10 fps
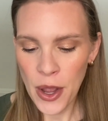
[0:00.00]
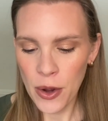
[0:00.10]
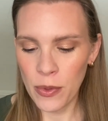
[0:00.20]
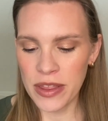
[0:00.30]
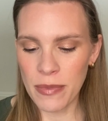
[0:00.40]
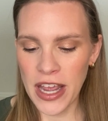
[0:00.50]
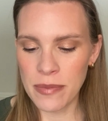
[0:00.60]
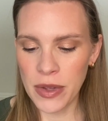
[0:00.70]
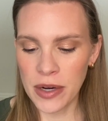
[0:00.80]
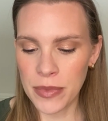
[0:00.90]
with my
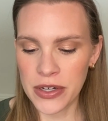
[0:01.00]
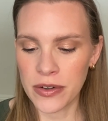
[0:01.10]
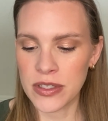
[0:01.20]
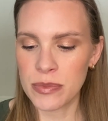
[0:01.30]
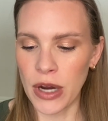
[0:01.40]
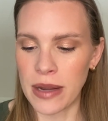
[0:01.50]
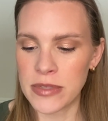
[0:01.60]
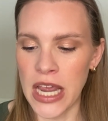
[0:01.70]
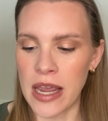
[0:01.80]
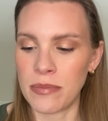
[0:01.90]
bareMinerals Prime
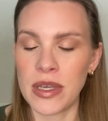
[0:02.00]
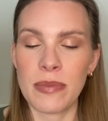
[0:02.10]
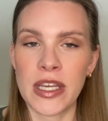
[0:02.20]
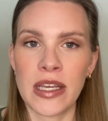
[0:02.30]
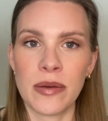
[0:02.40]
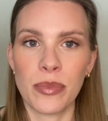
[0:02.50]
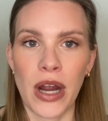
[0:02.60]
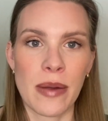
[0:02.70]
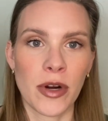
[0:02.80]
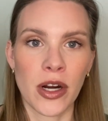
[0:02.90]
Time BB
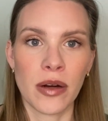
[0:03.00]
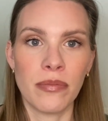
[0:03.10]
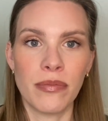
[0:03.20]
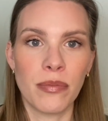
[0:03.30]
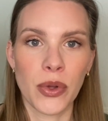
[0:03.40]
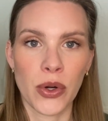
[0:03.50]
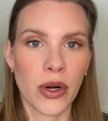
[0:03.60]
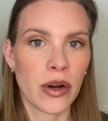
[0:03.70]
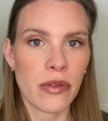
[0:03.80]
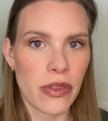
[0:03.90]
Primer
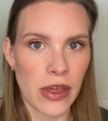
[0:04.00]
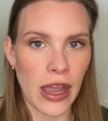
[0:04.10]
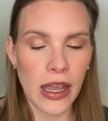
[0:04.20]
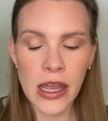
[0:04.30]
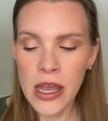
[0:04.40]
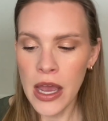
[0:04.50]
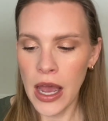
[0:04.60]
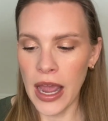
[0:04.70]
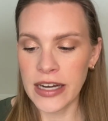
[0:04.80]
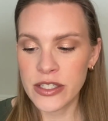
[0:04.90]
Blur thing.
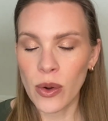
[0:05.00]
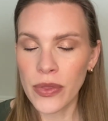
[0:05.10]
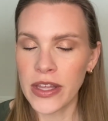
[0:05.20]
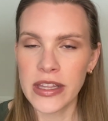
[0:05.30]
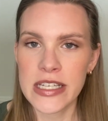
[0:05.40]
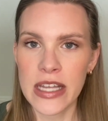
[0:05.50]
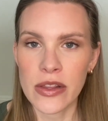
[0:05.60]
I don't think they sell